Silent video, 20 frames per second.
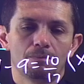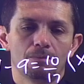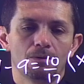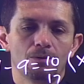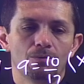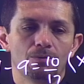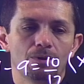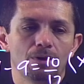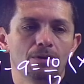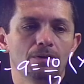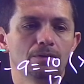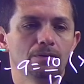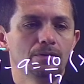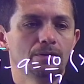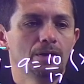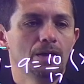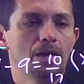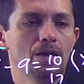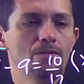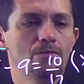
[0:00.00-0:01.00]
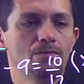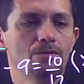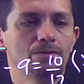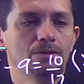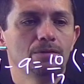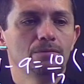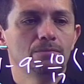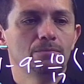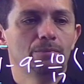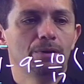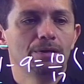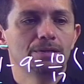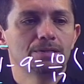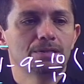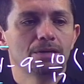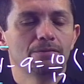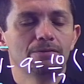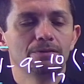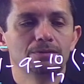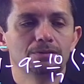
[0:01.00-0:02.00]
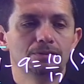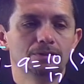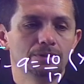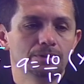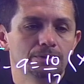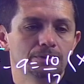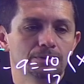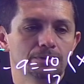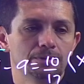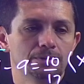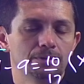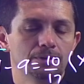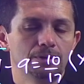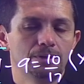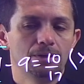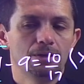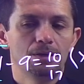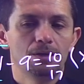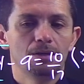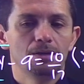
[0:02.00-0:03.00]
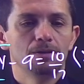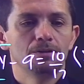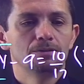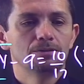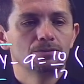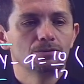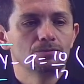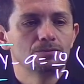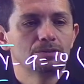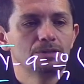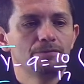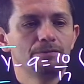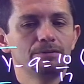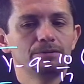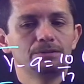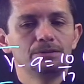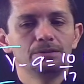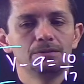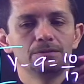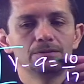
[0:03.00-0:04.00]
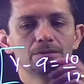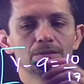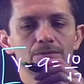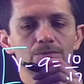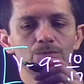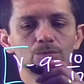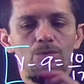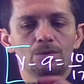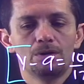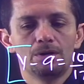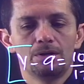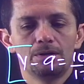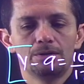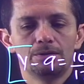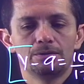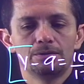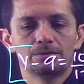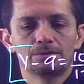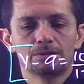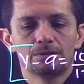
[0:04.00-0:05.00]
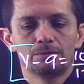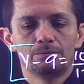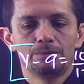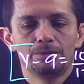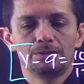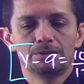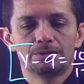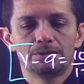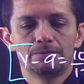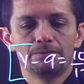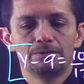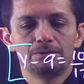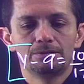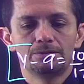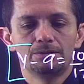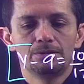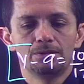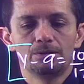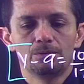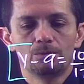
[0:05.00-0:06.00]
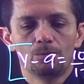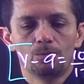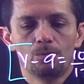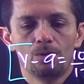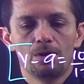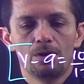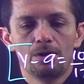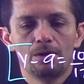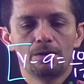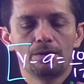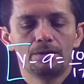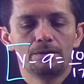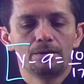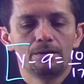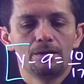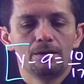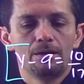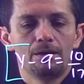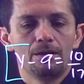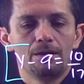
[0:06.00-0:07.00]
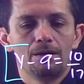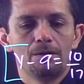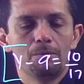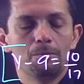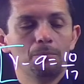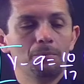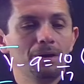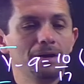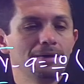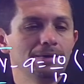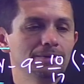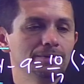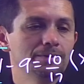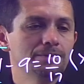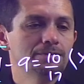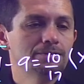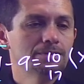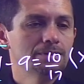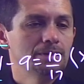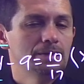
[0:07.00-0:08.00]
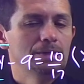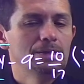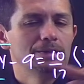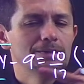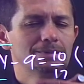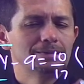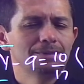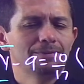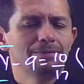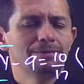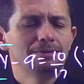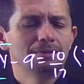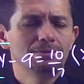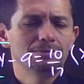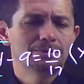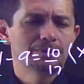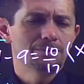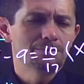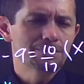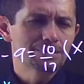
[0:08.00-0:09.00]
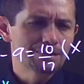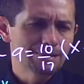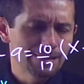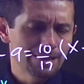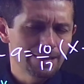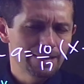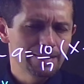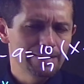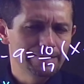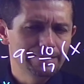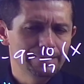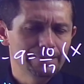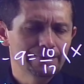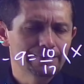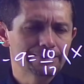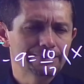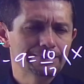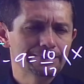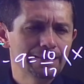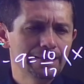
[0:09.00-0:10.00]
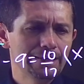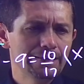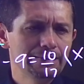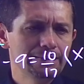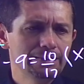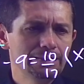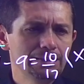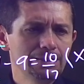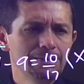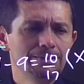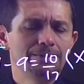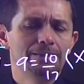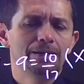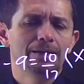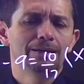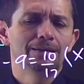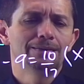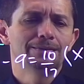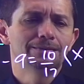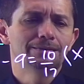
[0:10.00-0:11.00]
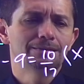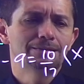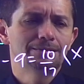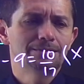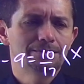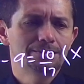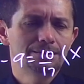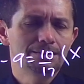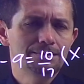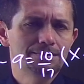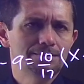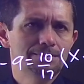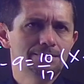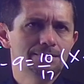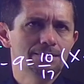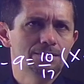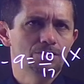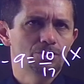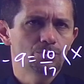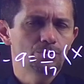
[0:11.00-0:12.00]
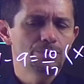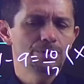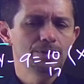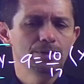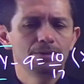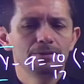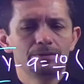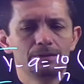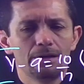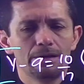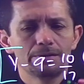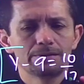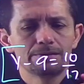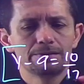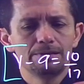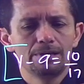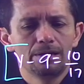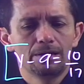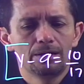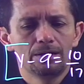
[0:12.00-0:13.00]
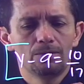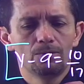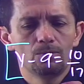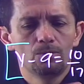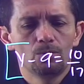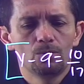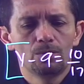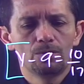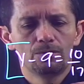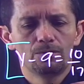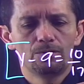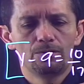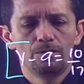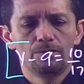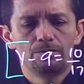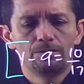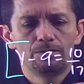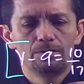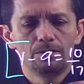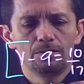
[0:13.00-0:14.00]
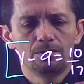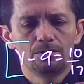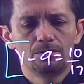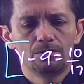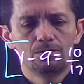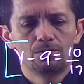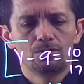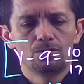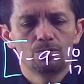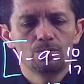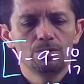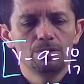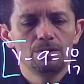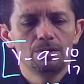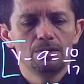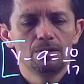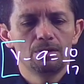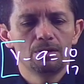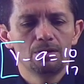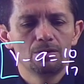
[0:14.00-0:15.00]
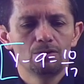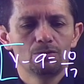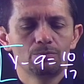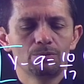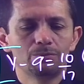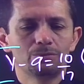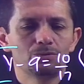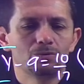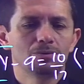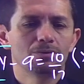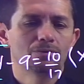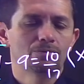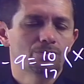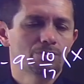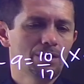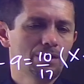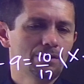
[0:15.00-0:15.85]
okay? Everything by 17. So 17 times y is going to be 17y minus 17 times 9, that's 90, that's 63, that's negative 153, and I hope I'm doing the